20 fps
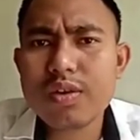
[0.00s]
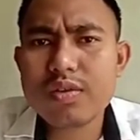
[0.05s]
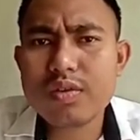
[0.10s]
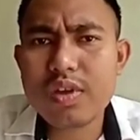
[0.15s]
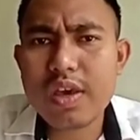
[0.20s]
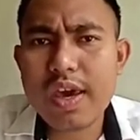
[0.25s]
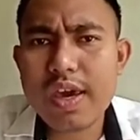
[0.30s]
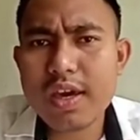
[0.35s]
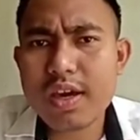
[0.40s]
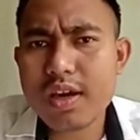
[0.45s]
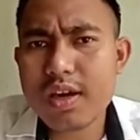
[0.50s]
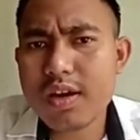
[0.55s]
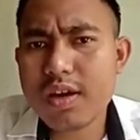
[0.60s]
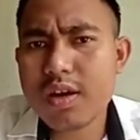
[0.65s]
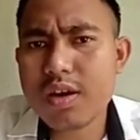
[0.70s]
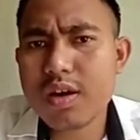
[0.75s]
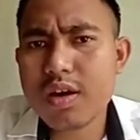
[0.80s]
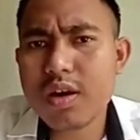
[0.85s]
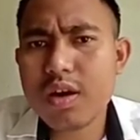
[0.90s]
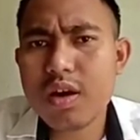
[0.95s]

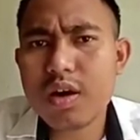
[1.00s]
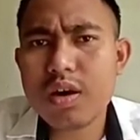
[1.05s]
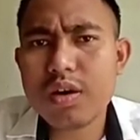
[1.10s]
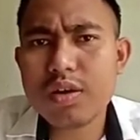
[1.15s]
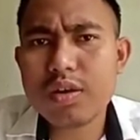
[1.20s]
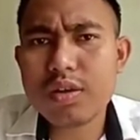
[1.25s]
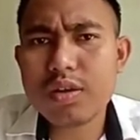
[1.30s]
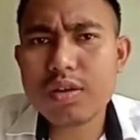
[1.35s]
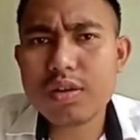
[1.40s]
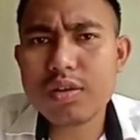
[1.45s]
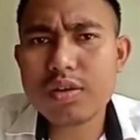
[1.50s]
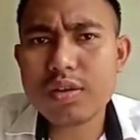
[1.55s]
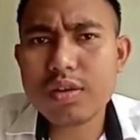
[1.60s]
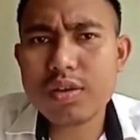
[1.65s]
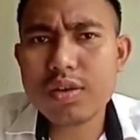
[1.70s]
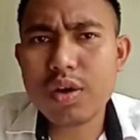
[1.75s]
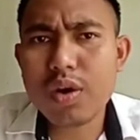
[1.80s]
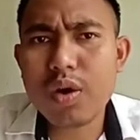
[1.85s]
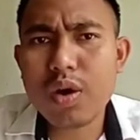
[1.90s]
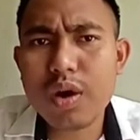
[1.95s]
take
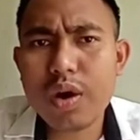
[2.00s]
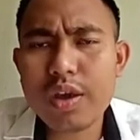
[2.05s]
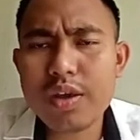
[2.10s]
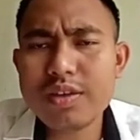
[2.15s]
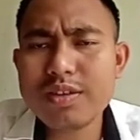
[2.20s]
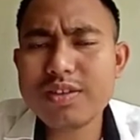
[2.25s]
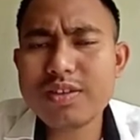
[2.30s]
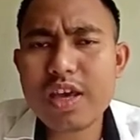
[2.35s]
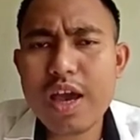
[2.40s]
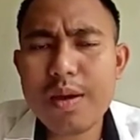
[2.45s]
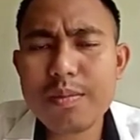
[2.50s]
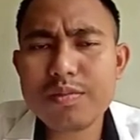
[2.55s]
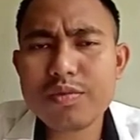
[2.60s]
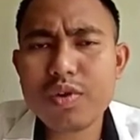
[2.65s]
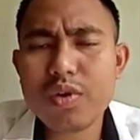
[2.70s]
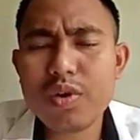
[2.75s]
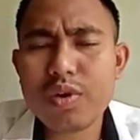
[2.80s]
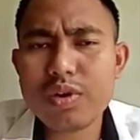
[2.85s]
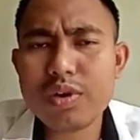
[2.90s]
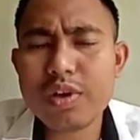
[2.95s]
the enzymes
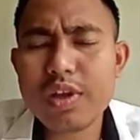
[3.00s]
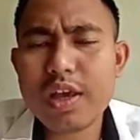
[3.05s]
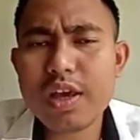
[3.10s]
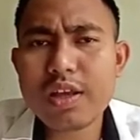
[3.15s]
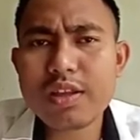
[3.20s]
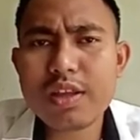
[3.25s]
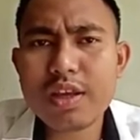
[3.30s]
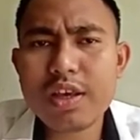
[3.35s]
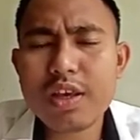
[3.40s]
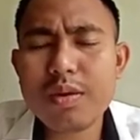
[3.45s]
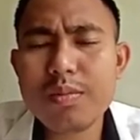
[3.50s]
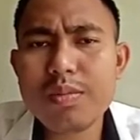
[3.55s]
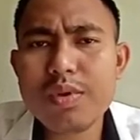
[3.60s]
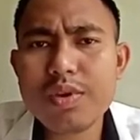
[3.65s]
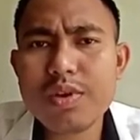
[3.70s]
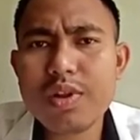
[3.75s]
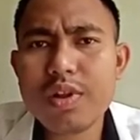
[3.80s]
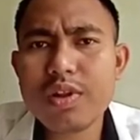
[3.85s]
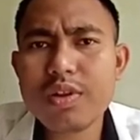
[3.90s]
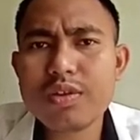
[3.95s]
or take the
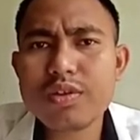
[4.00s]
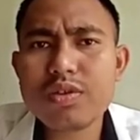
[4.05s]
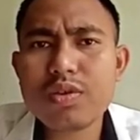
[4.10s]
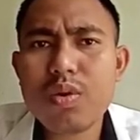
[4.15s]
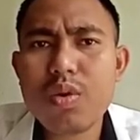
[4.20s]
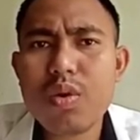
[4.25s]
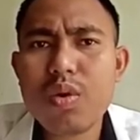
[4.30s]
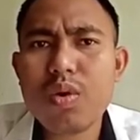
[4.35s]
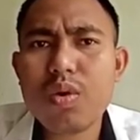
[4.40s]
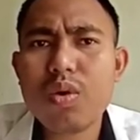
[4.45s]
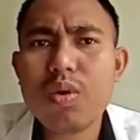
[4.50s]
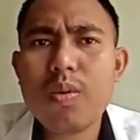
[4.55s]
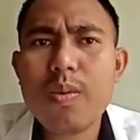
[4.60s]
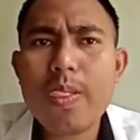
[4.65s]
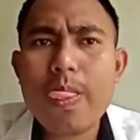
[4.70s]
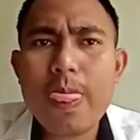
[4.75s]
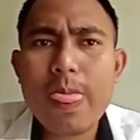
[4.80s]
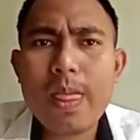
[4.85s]
chemicals or